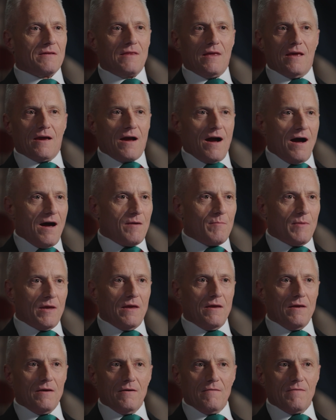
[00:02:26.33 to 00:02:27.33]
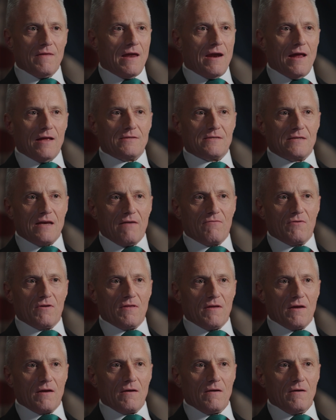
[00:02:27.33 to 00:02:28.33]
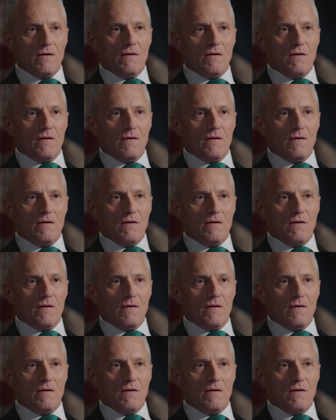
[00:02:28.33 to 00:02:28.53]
economy, that adds to everything.